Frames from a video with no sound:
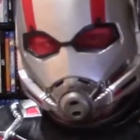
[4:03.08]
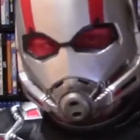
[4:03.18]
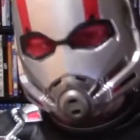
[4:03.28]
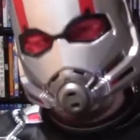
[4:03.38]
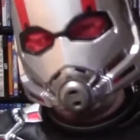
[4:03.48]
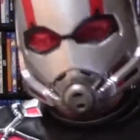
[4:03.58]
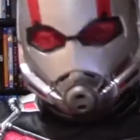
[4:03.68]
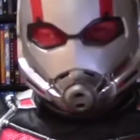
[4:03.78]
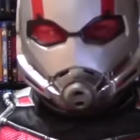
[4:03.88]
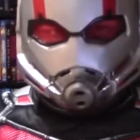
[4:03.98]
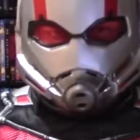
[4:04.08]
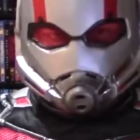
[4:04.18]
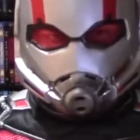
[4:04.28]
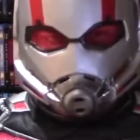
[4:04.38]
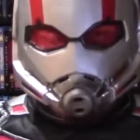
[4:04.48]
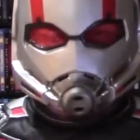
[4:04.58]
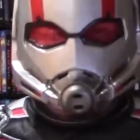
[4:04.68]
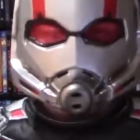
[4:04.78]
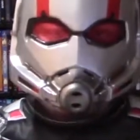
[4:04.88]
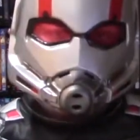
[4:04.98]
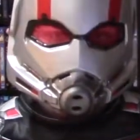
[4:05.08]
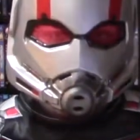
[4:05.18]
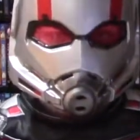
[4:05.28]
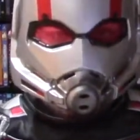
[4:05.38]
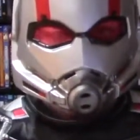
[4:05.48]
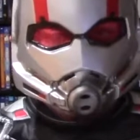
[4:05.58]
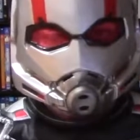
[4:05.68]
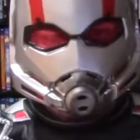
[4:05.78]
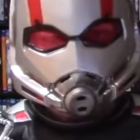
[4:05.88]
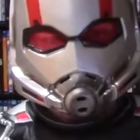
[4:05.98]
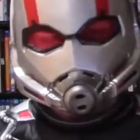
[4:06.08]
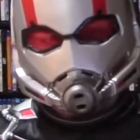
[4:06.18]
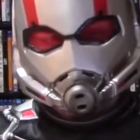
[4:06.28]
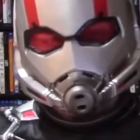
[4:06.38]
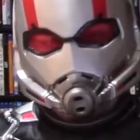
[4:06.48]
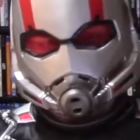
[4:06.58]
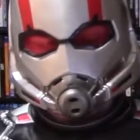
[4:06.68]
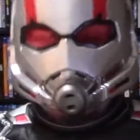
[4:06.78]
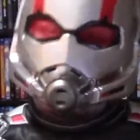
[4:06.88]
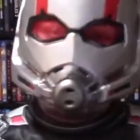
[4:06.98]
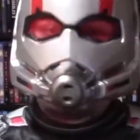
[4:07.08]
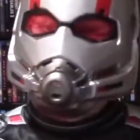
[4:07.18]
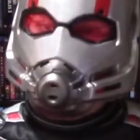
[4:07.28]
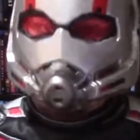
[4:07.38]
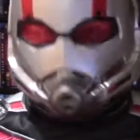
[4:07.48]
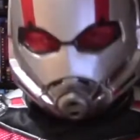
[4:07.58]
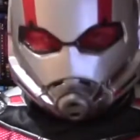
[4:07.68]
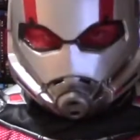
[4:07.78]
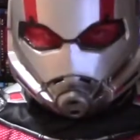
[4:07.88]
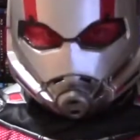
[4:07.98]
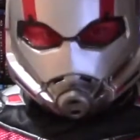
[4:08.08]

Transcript: in the millennial life and utilizes that concept into an effective slasher.